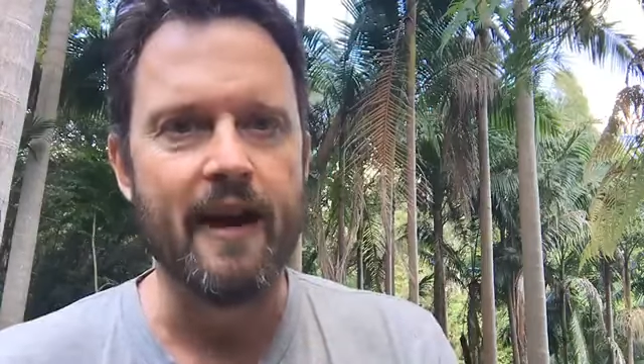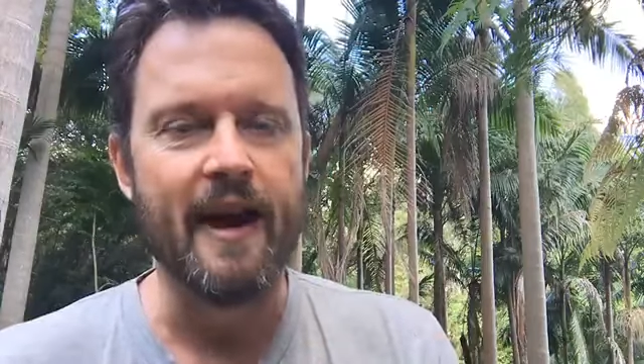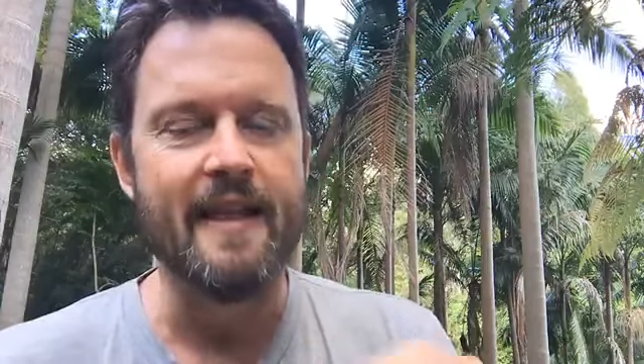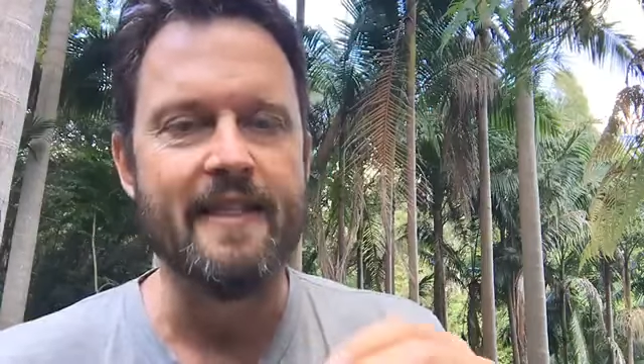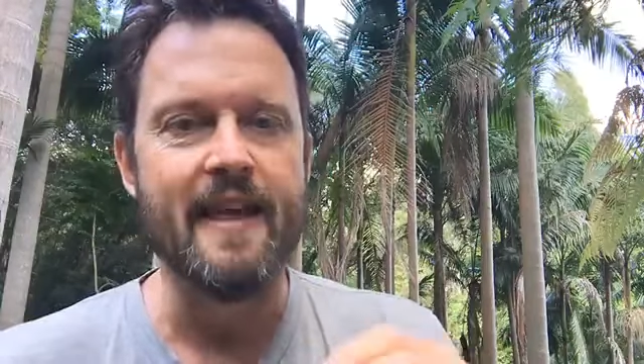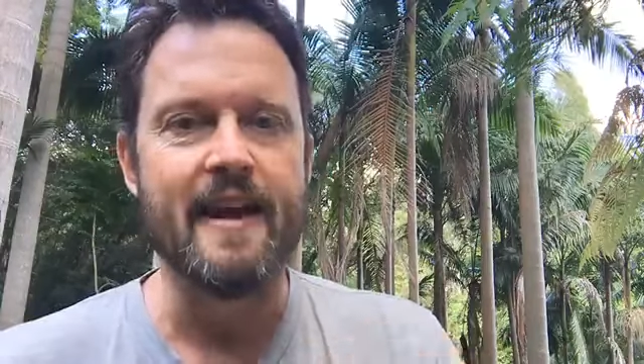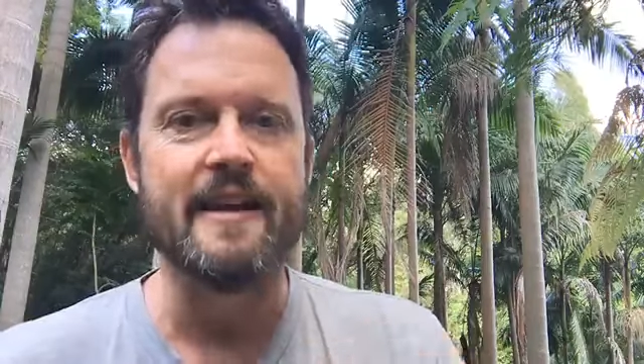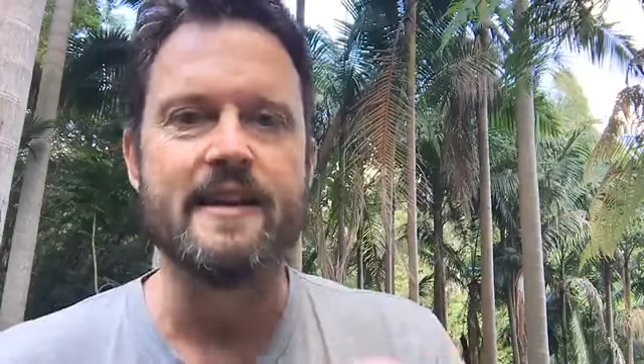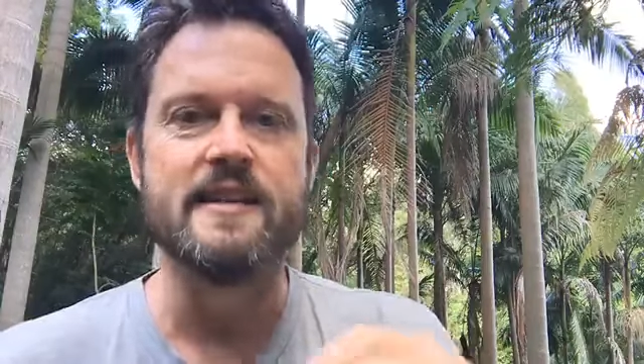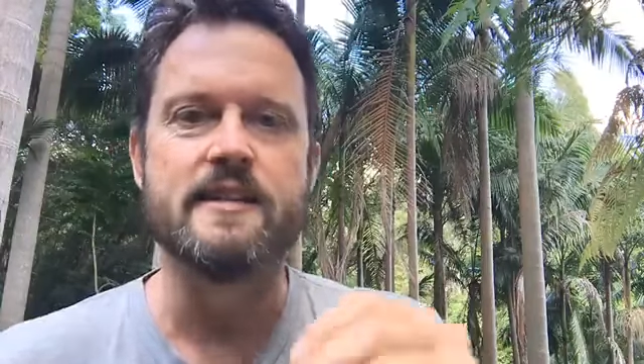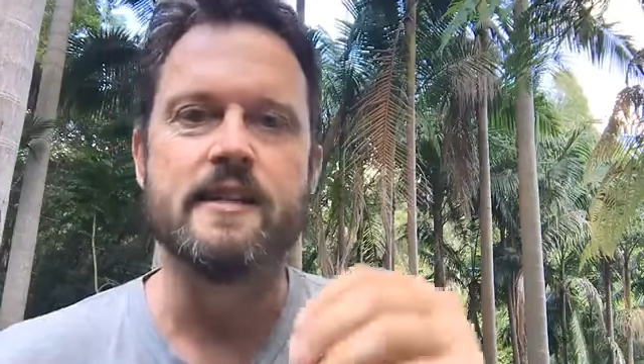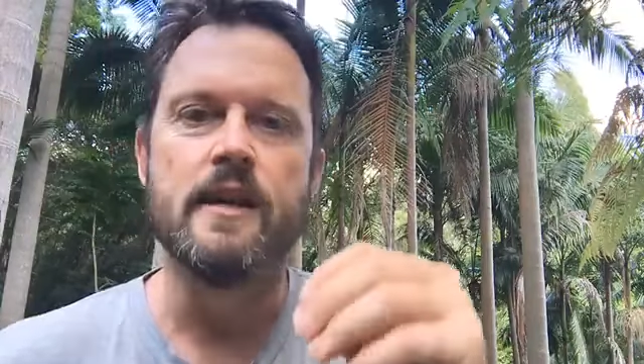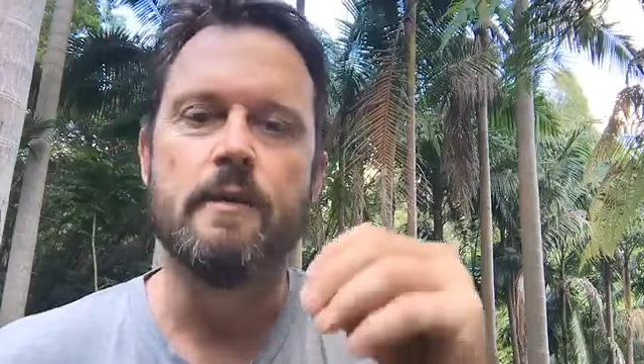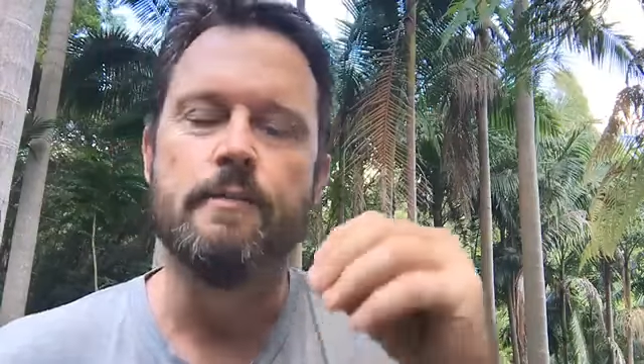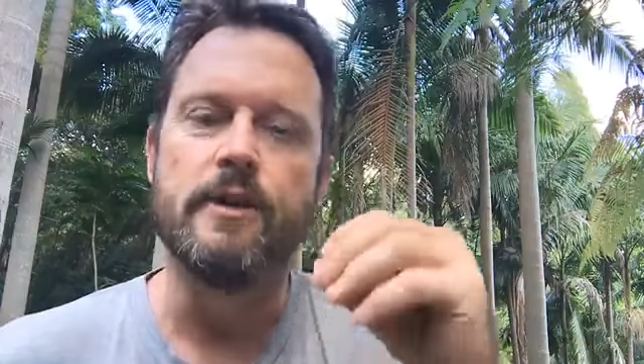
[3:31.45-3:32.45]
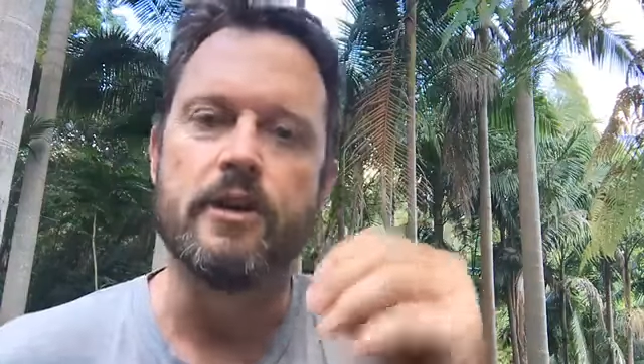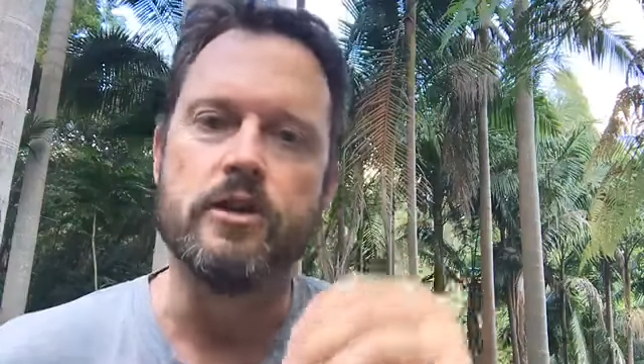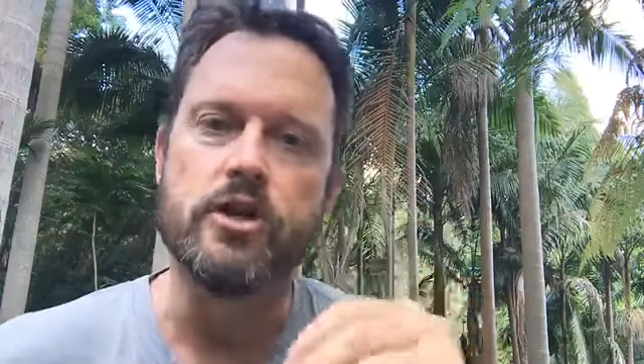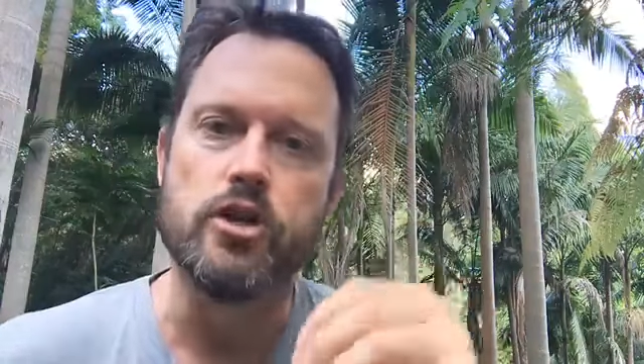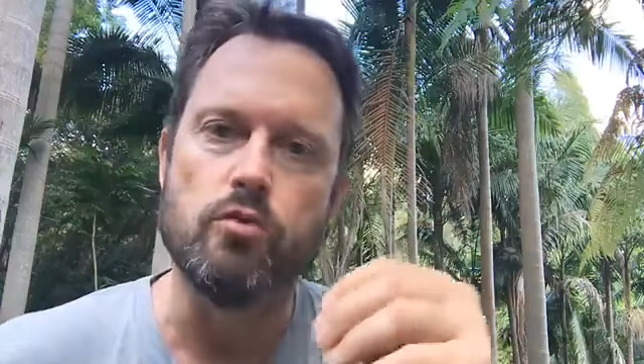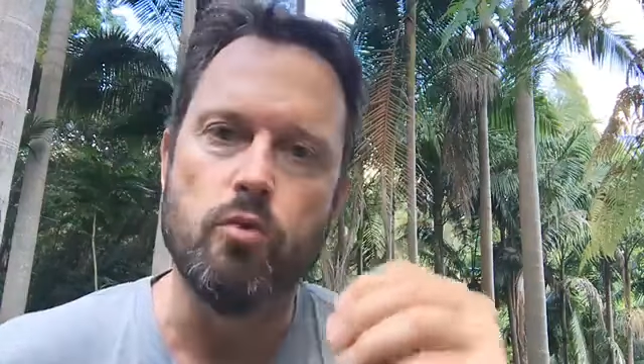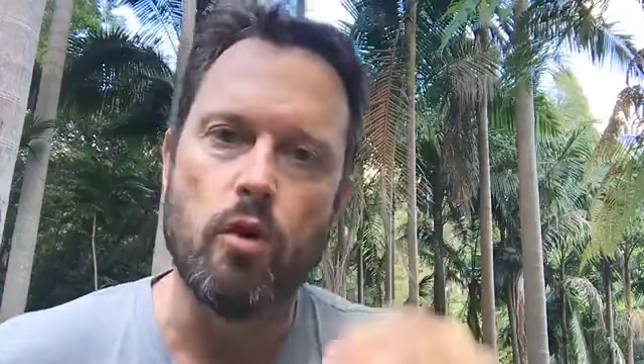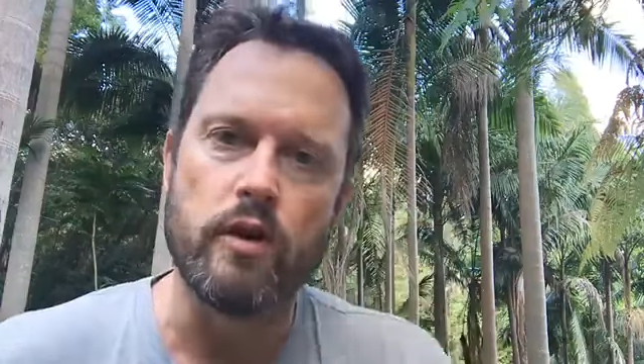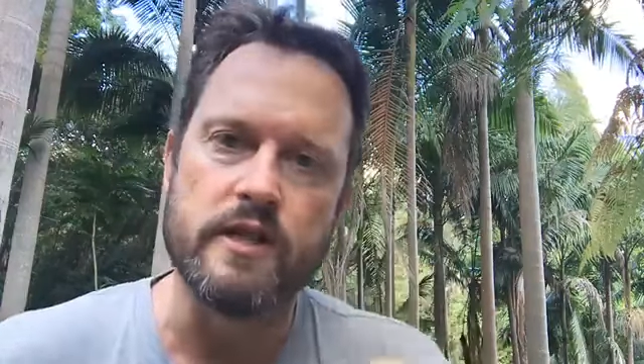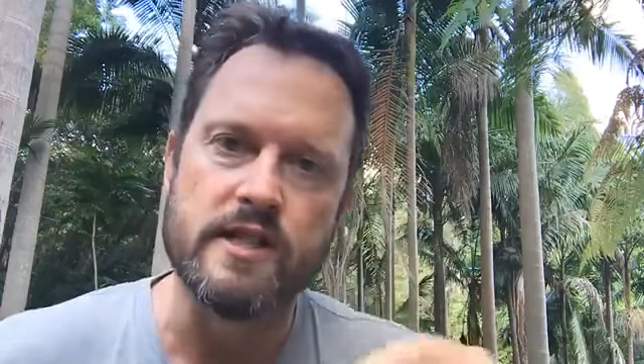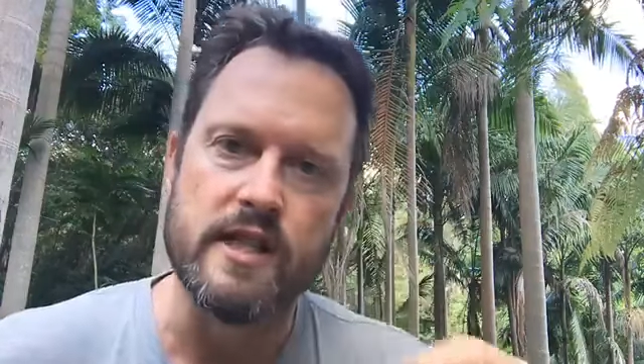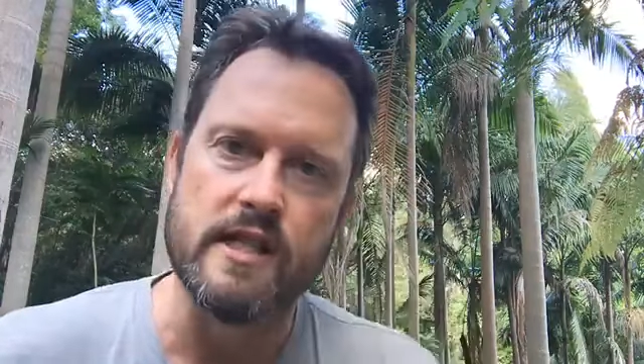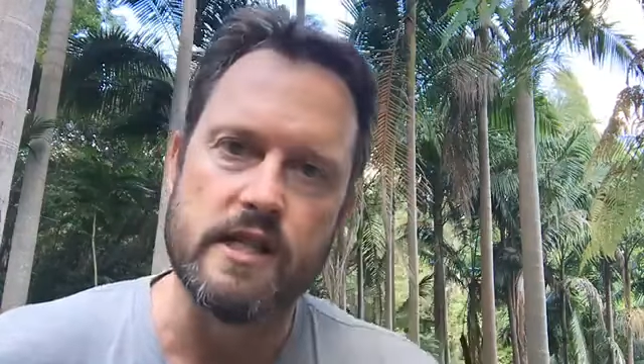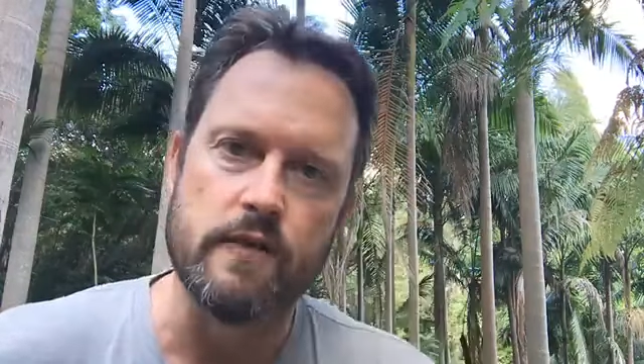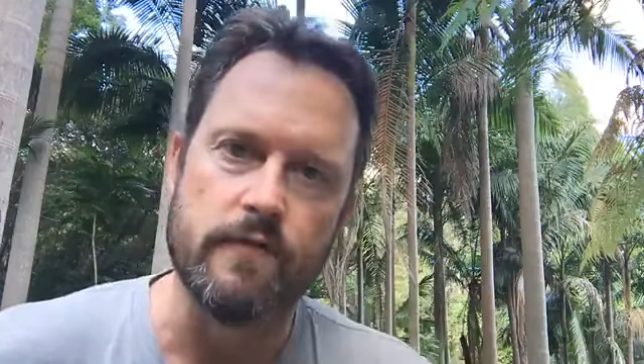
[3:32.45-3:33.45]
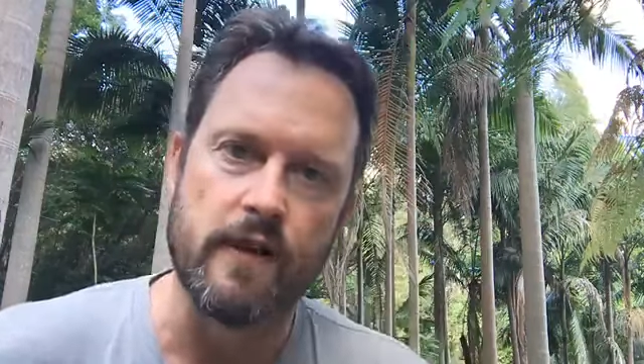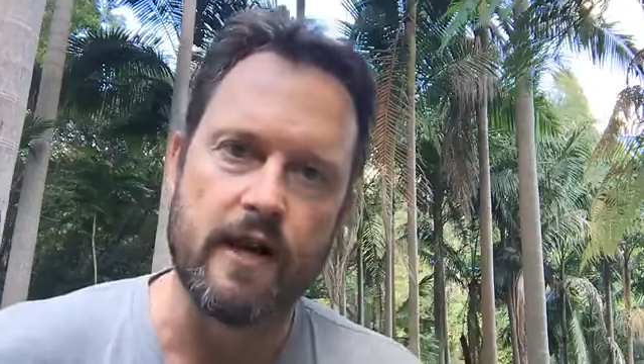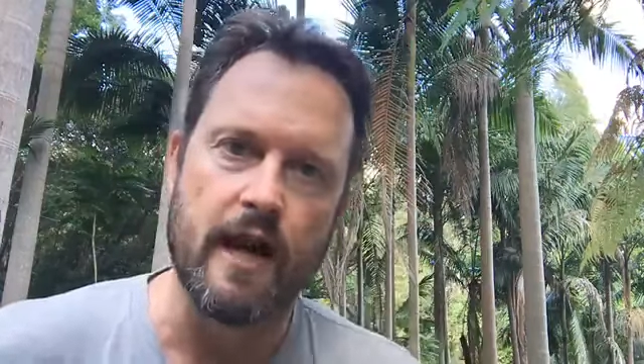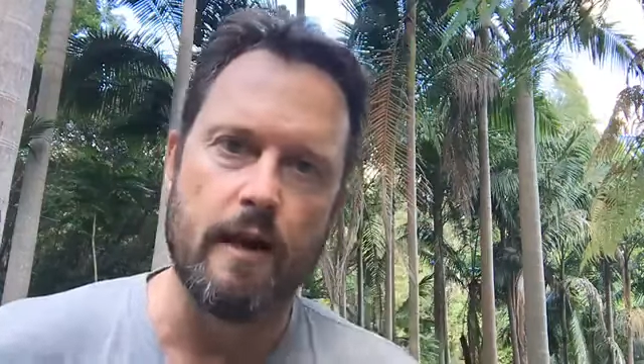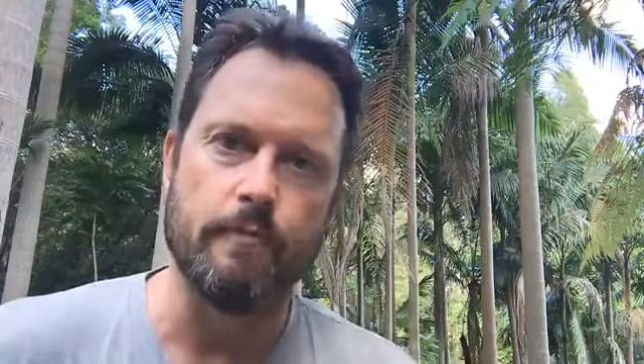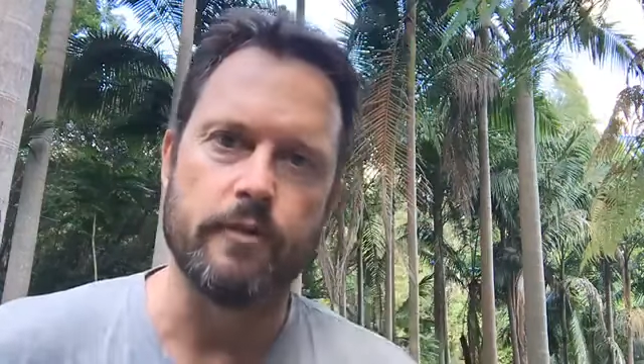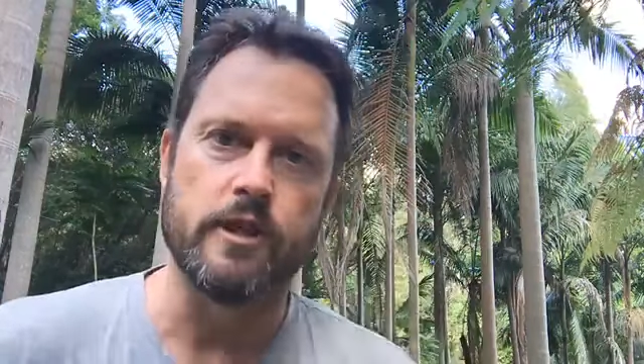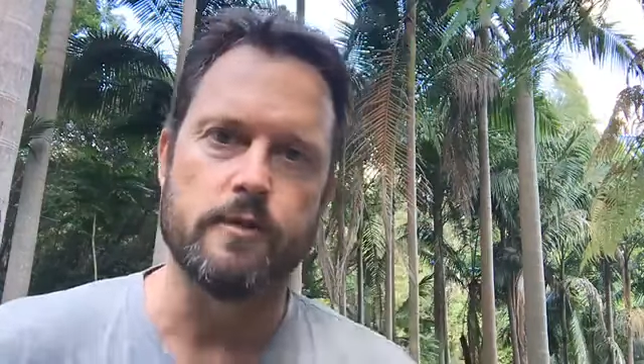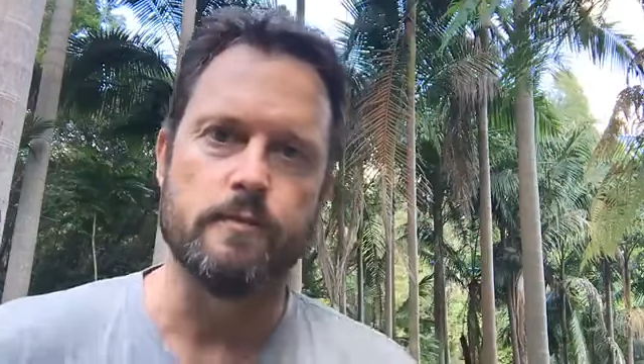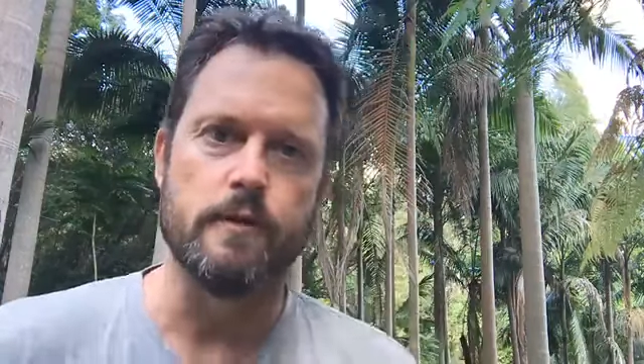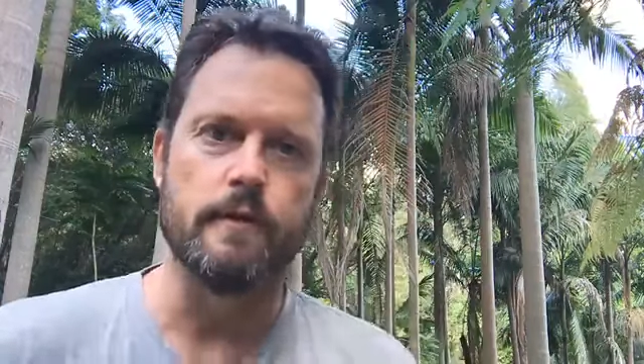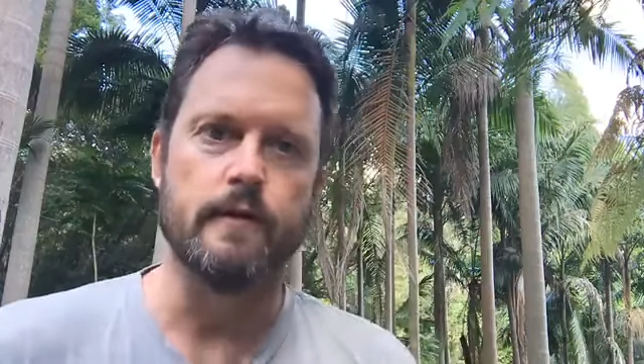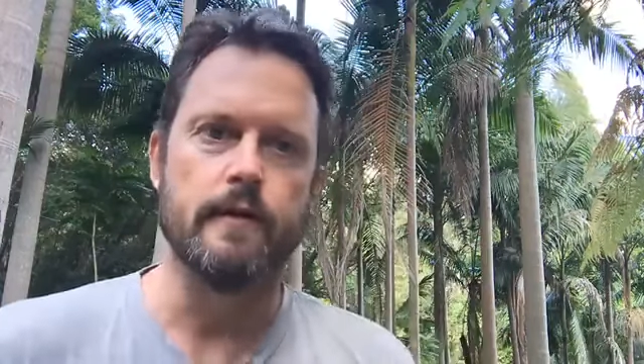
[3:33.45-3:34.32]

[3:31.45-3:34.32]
and that is because you want a sense of accomplishment.